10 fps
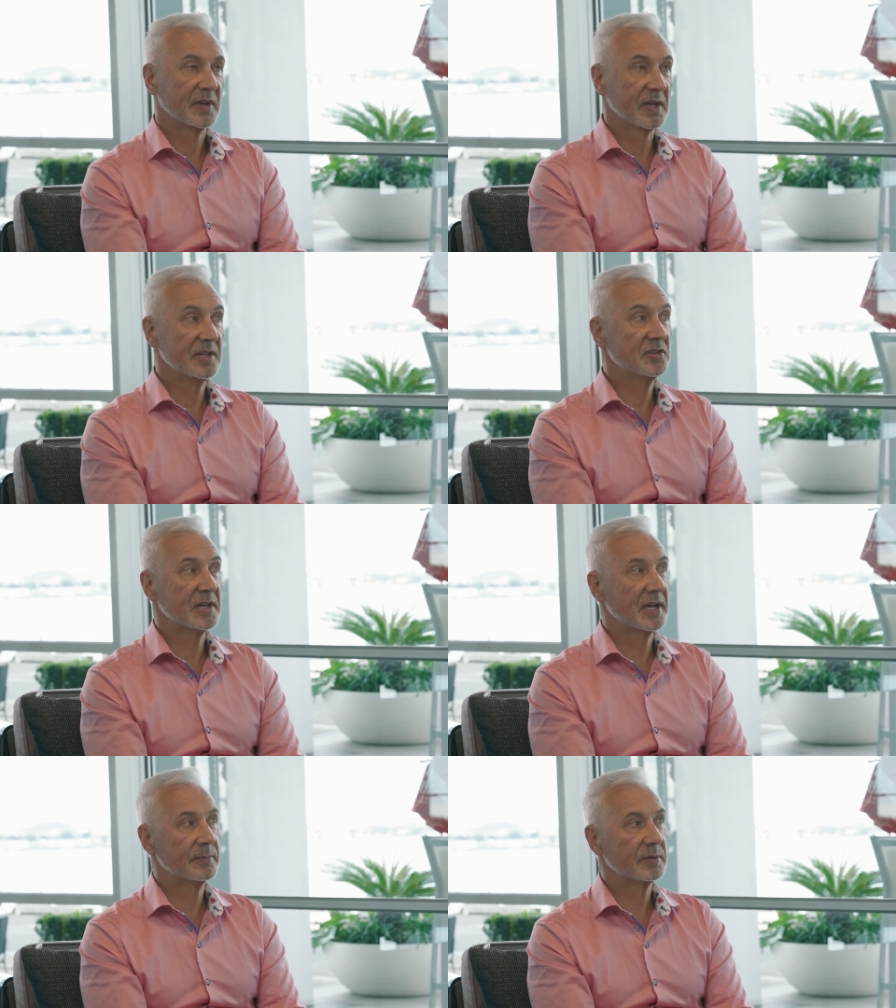I ended
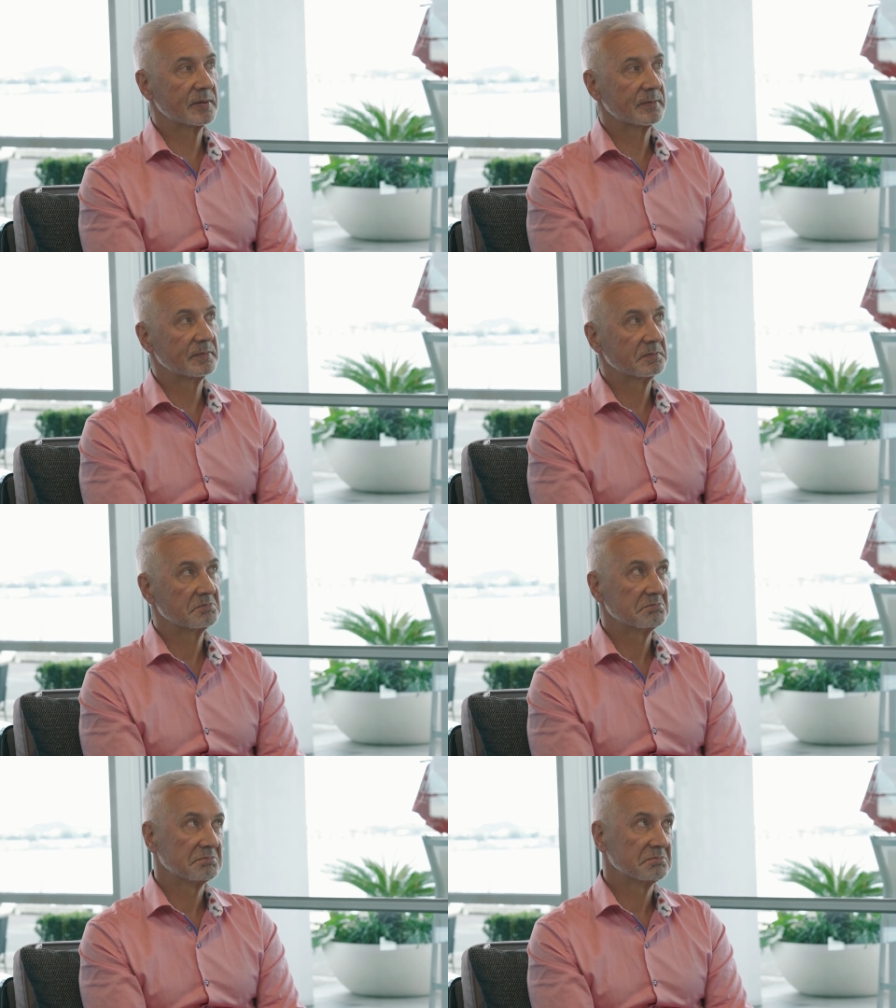up
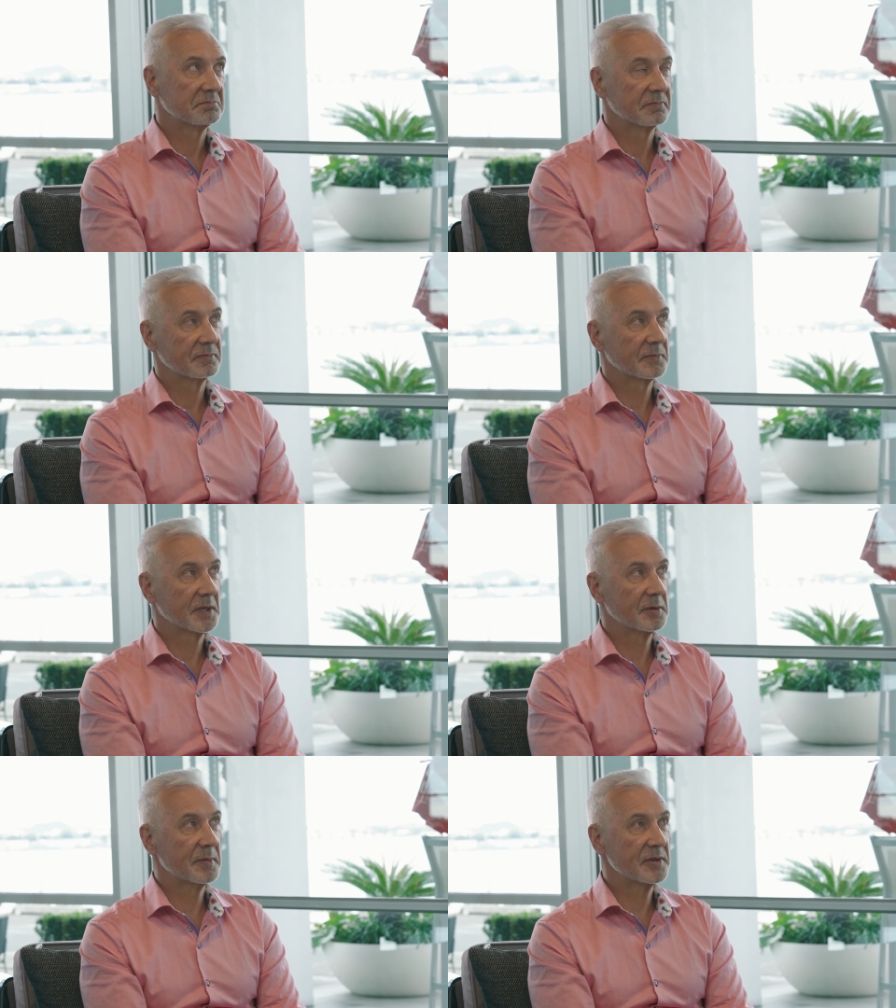
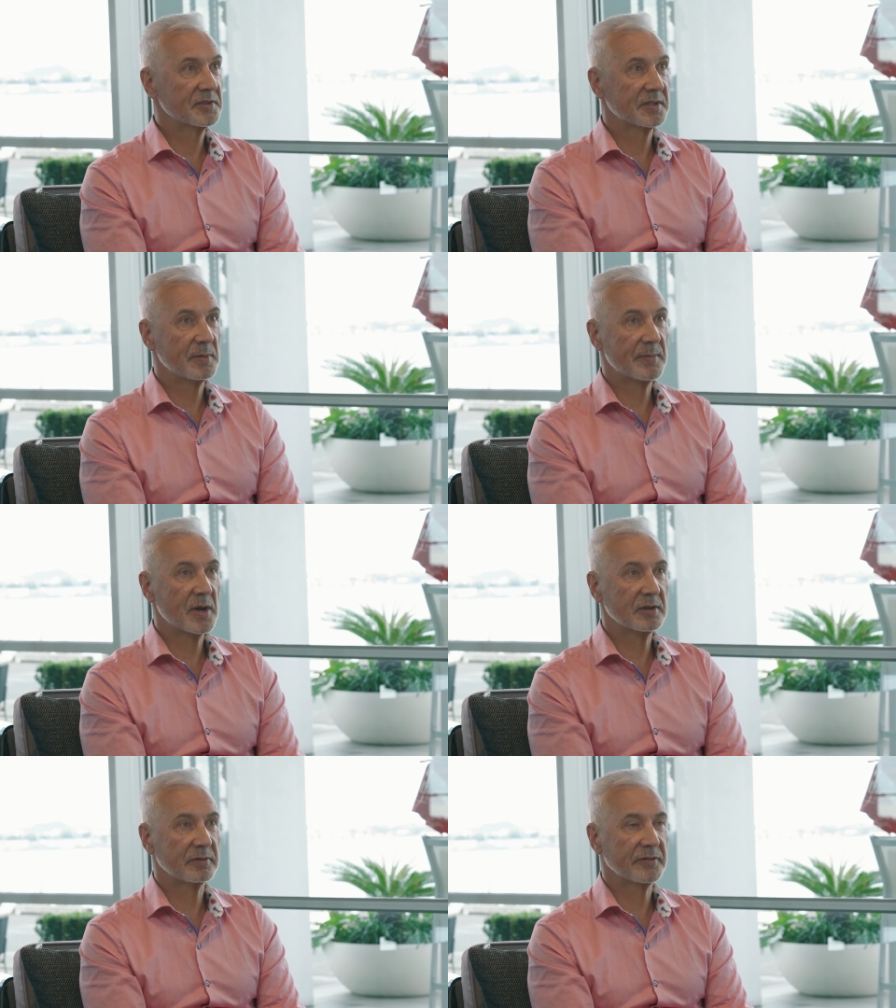almost in my
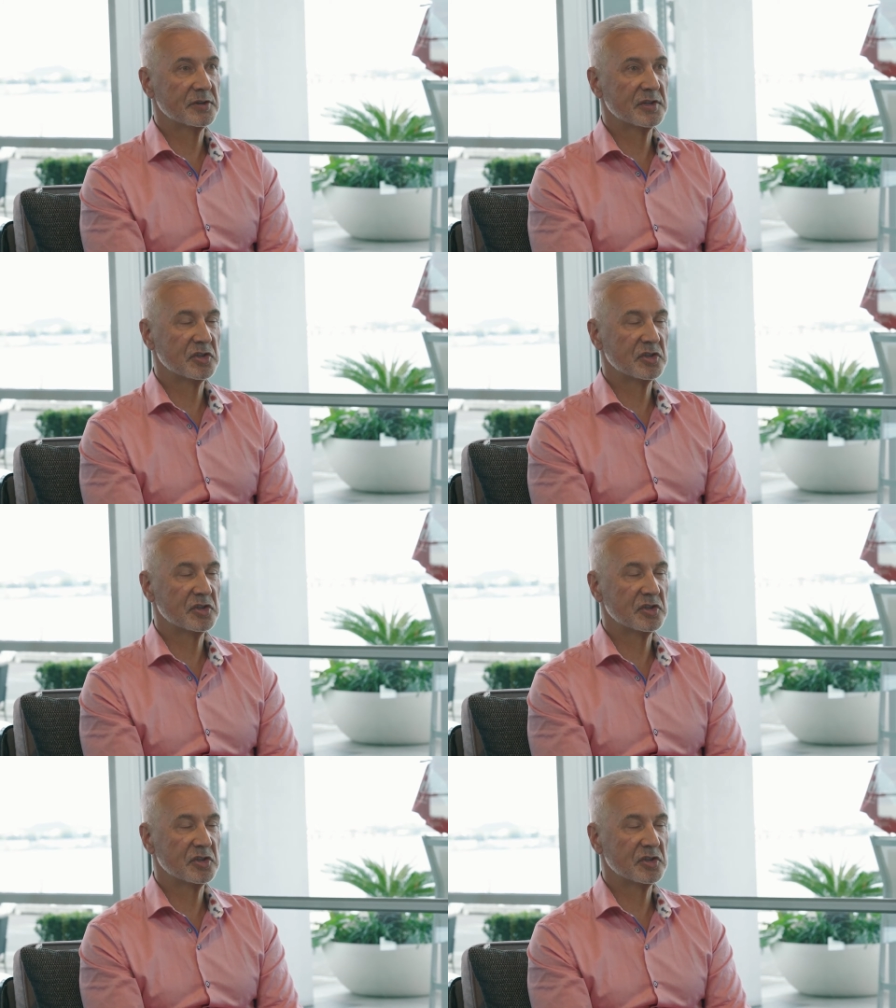mind reverse